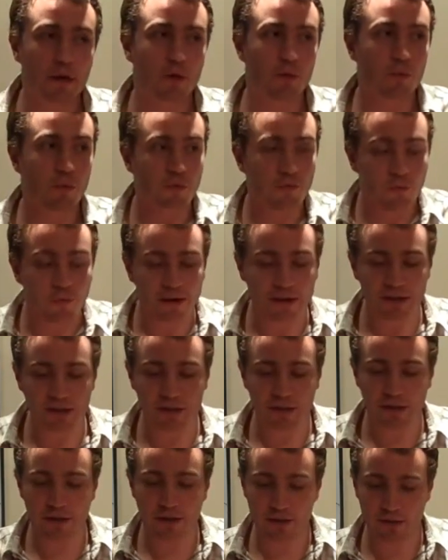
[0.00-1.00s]
refreshing,
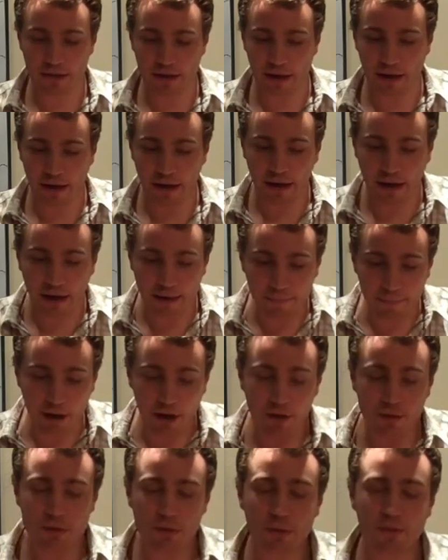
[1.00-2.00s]
because I'm
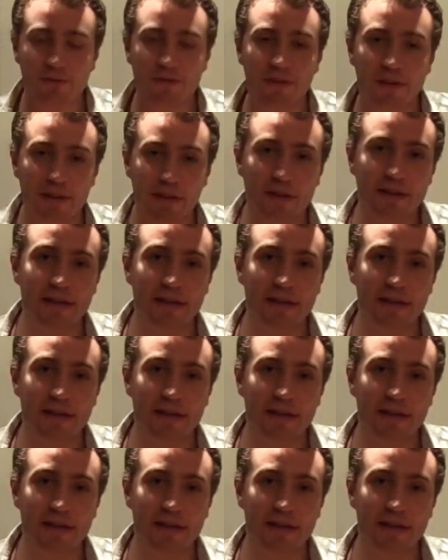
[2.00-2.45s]
also feeling